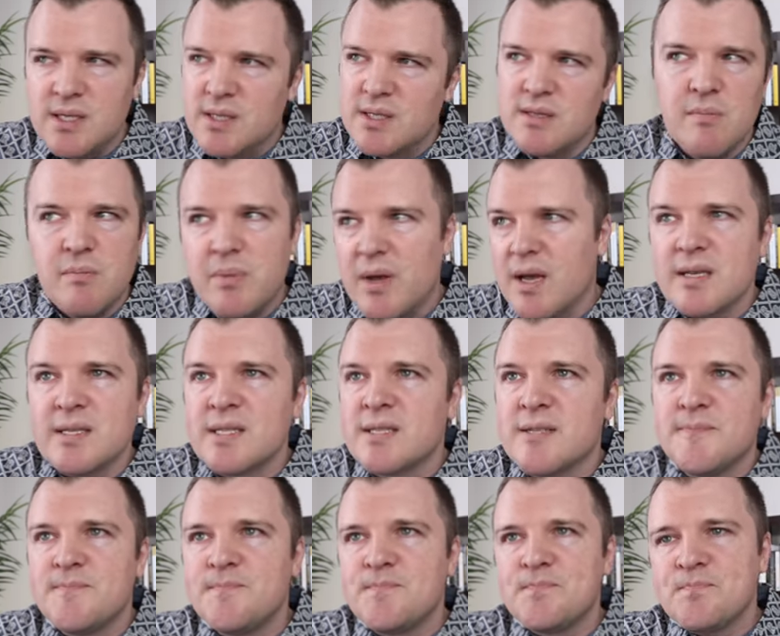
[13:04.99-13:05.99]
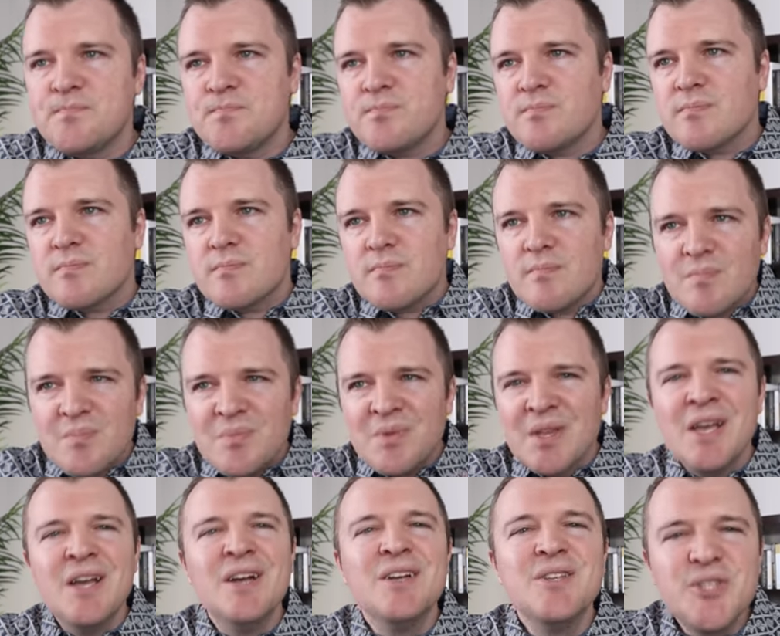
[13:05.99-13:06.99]
is the best.
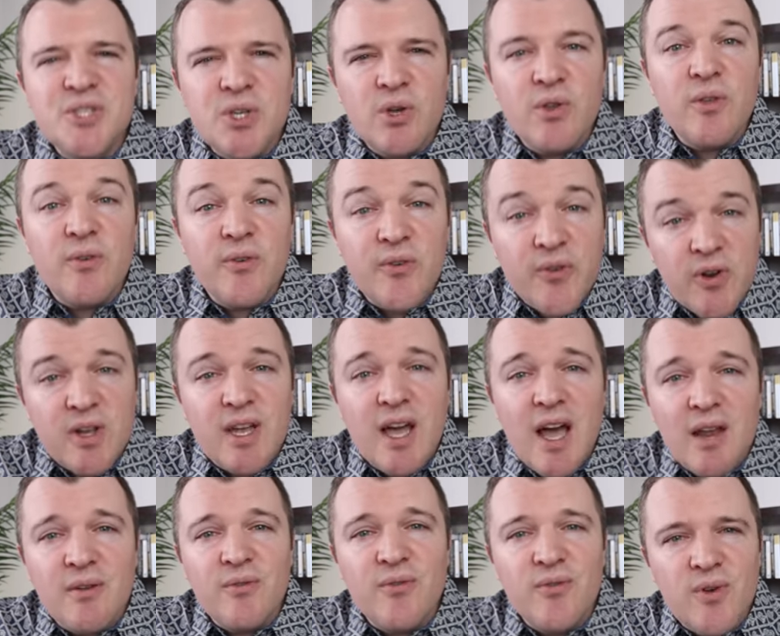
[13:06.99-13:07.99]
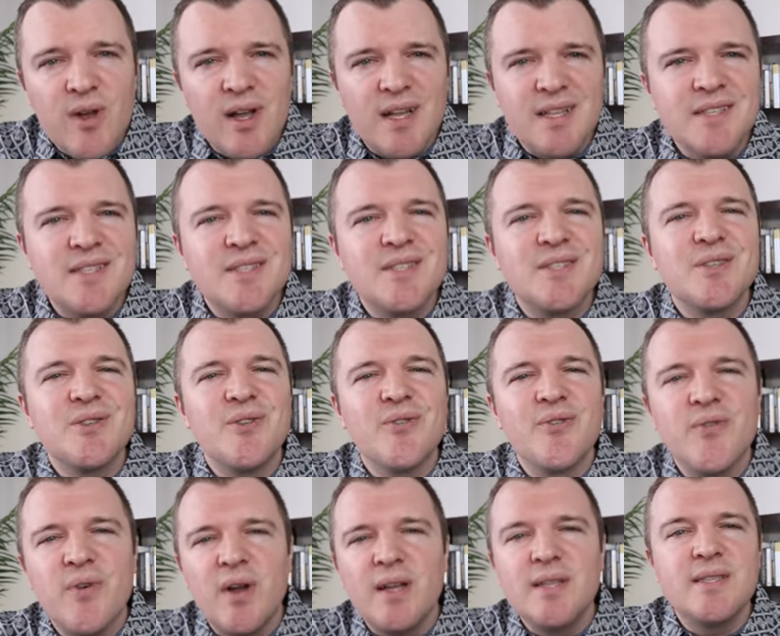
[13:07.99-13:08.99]
So the forgotten fronts, the
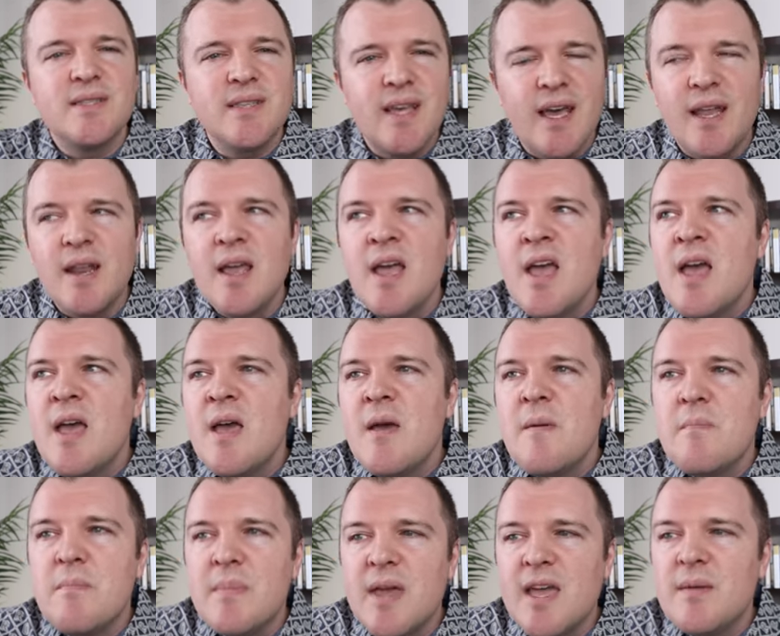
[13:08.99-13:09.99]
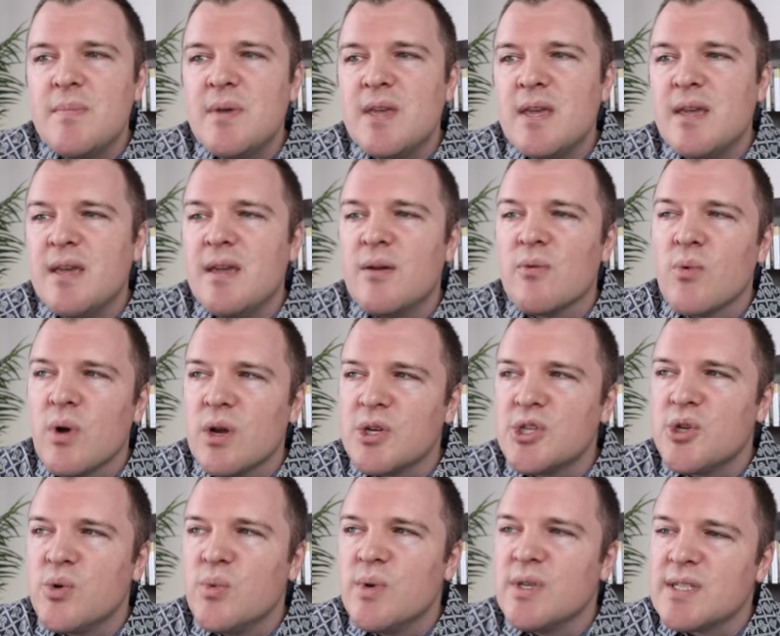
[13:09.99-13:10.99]
fronts that maybe
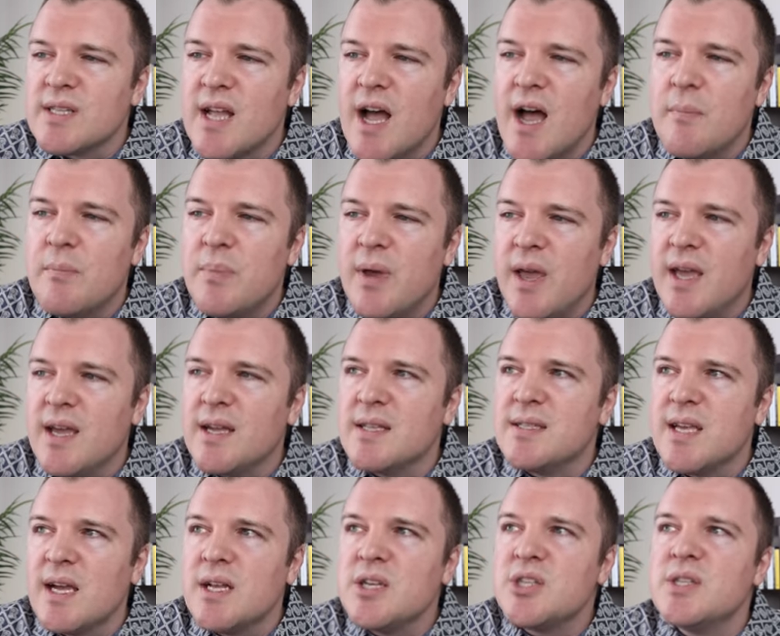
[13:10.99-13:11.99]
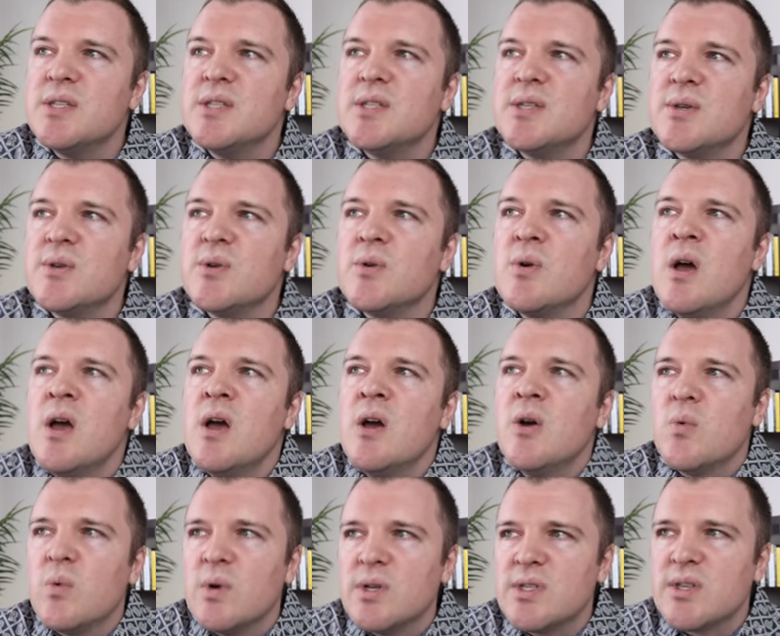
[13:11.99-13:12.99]
Russia was not paying attention to,
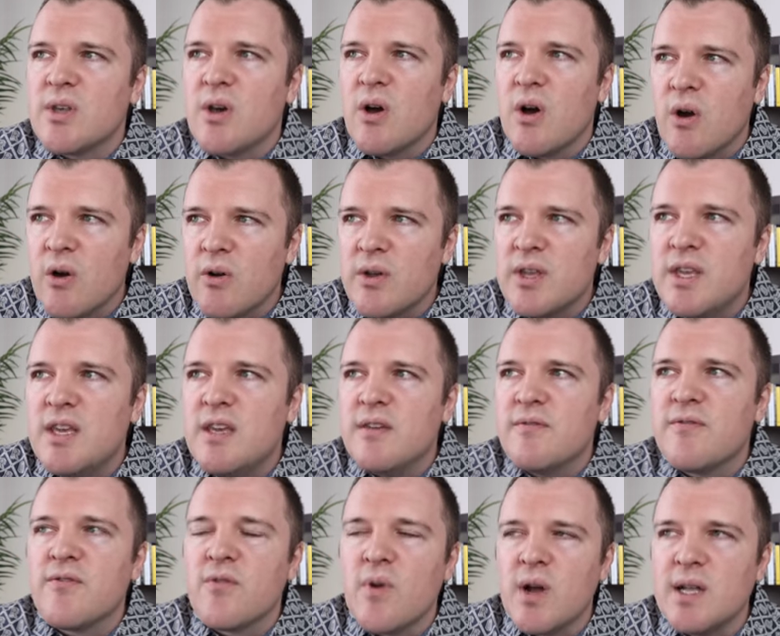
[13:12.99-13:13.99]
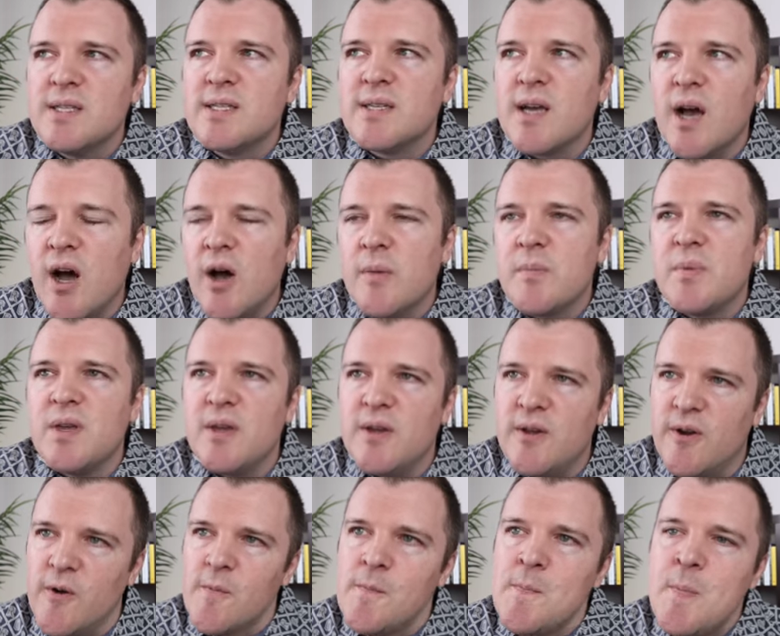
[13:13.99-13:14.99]
was the Kharkiv front up
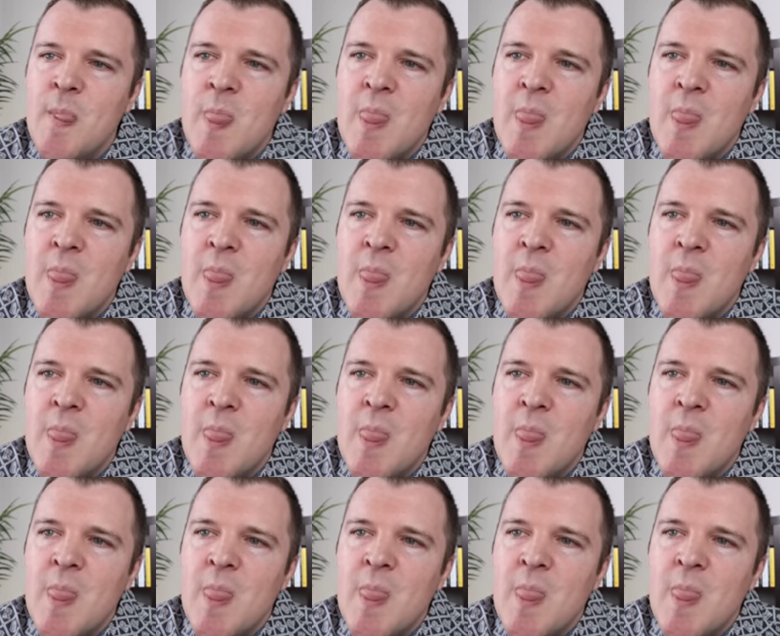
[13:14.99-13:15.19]
here.